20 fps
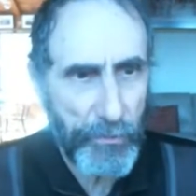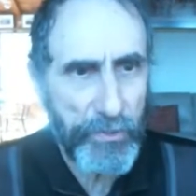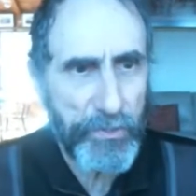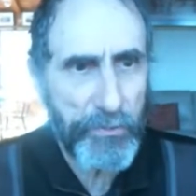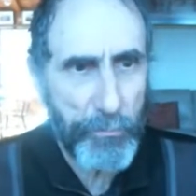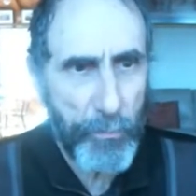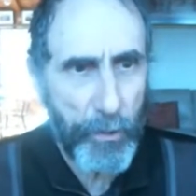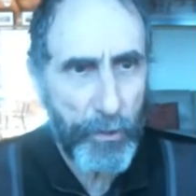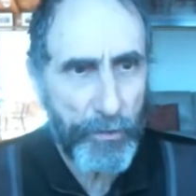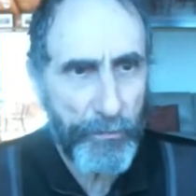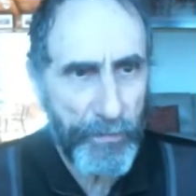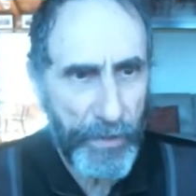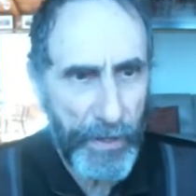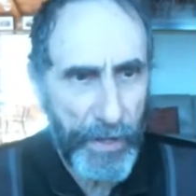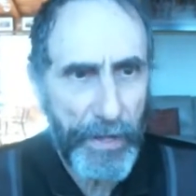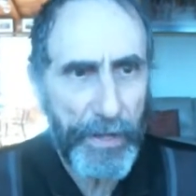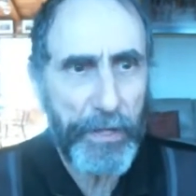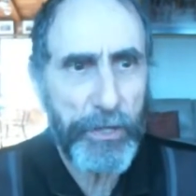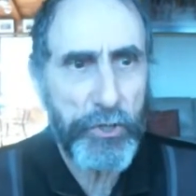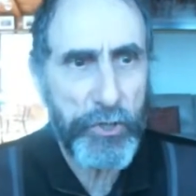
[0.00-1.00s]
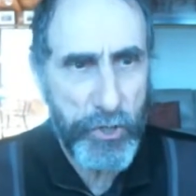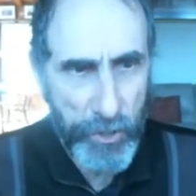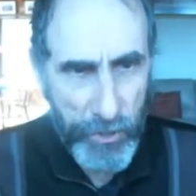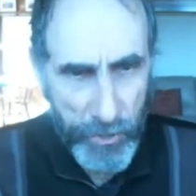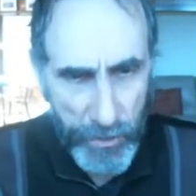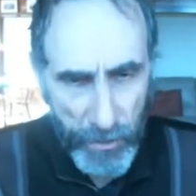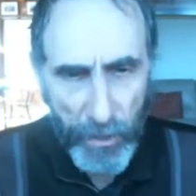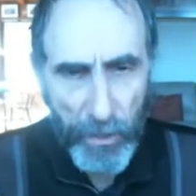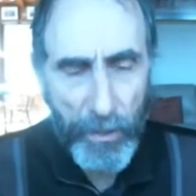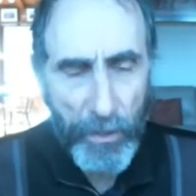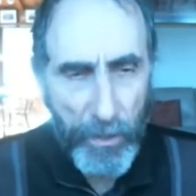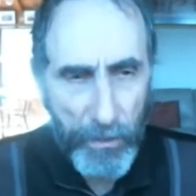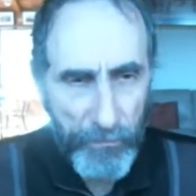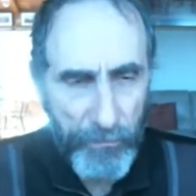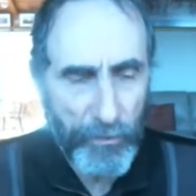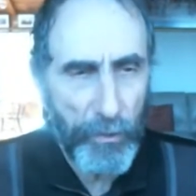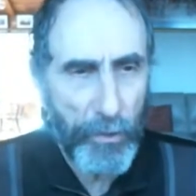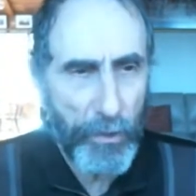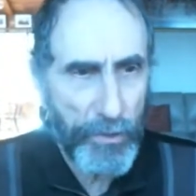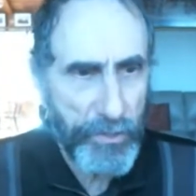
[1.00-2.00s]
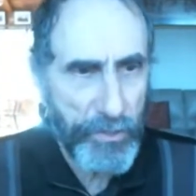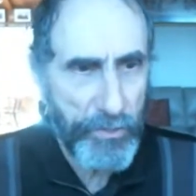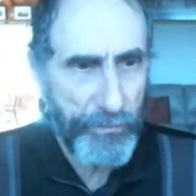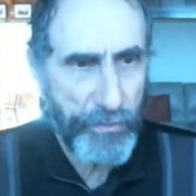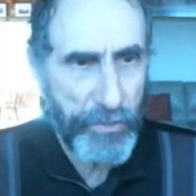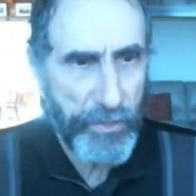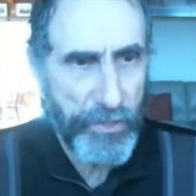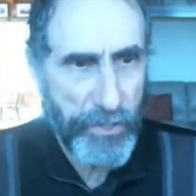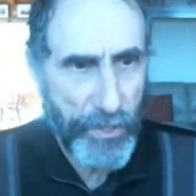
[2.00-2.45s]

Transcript: It's part of the Asian philosophy